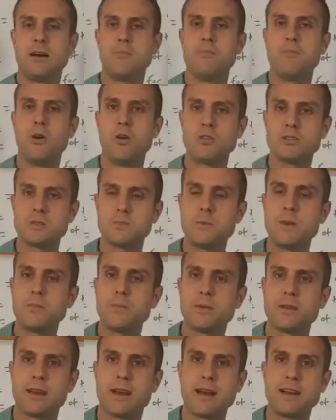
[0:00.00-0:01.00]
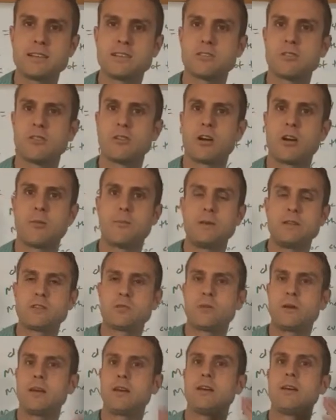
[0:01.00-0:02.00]
most people in high school are
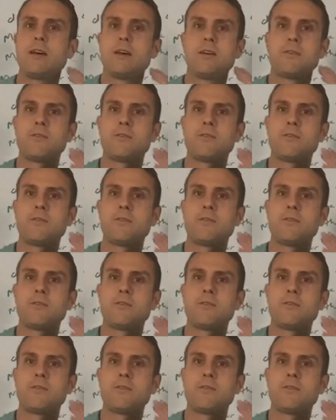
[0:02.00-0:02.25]
between